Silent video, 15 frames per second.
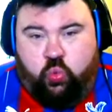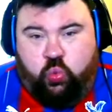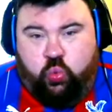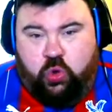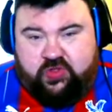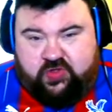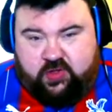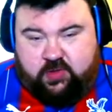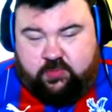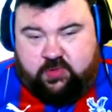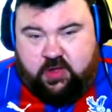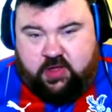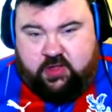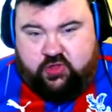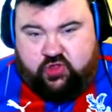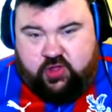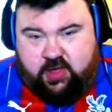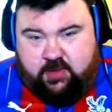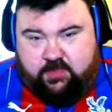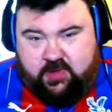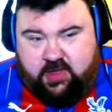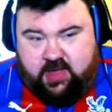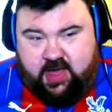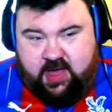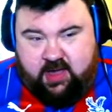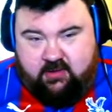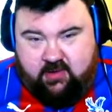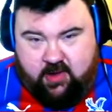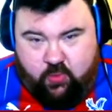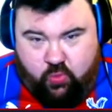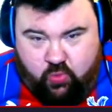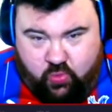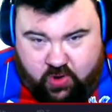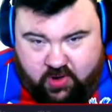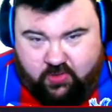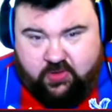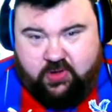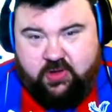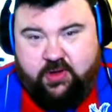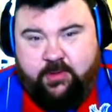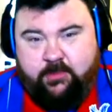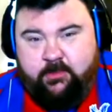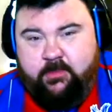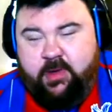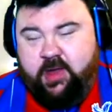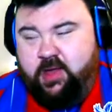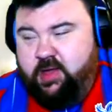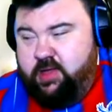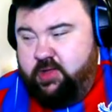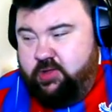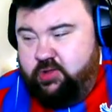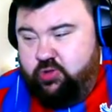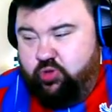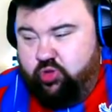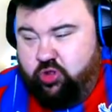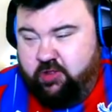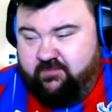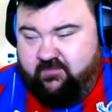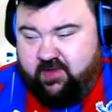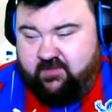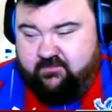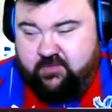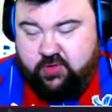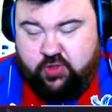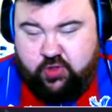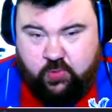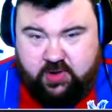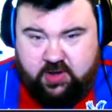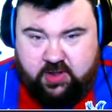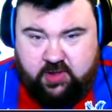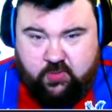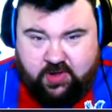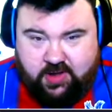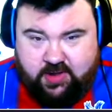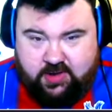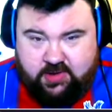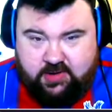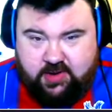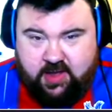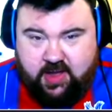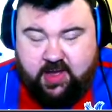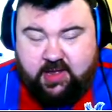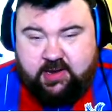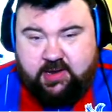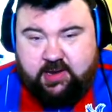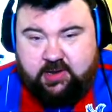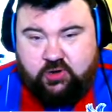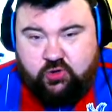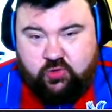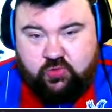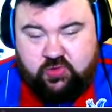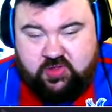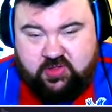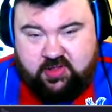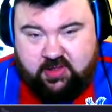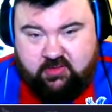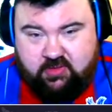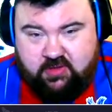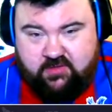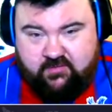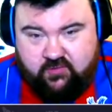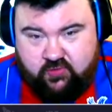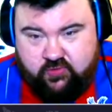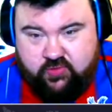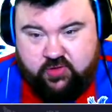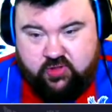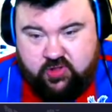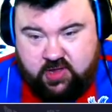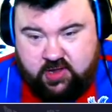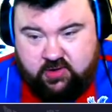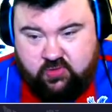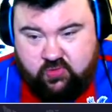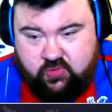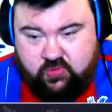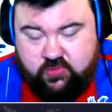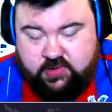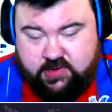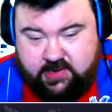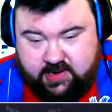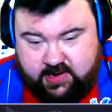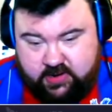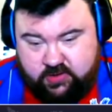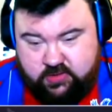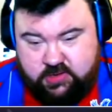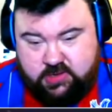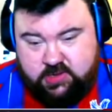What's up guys, Jaybur here and welcome to FIFA 21 and a new series for the channel. Now,